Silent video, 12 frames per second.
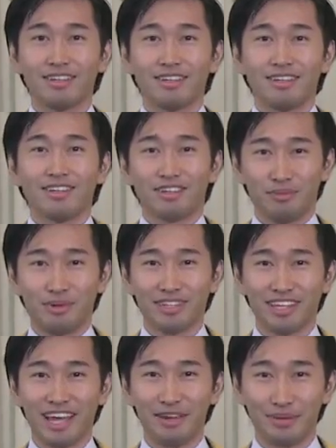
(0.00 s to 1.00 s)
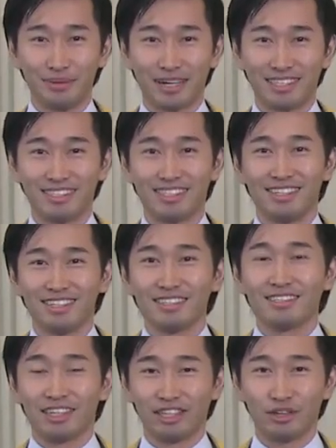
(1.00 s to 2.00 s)
morning, everyone. Thank you
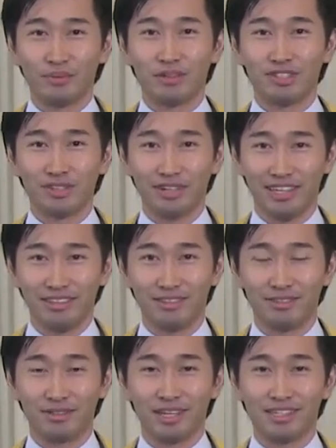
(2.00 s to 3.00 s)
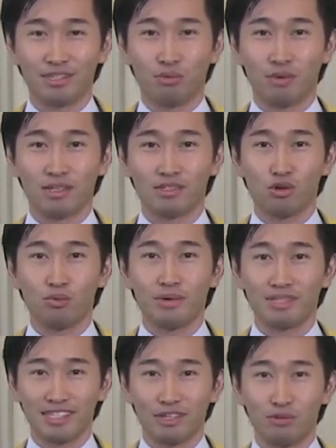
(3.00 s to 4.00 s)
for joining today's Words of Wisdom
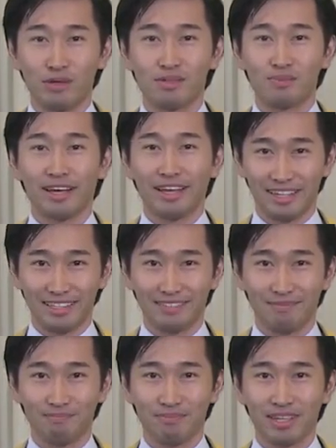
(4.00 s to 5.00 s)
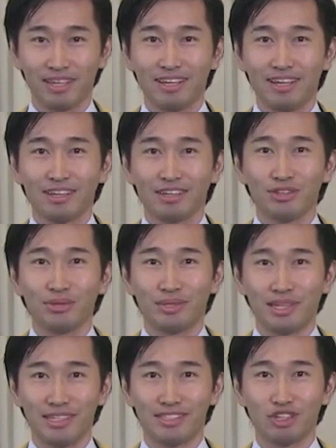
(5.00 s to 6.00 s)
with Prayer. Today's
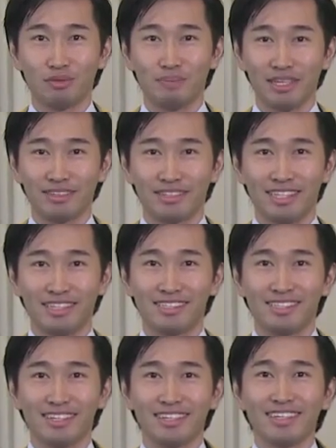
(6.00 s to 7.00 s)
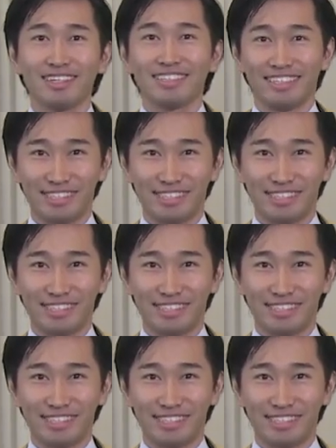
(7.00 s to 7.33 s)
topic is this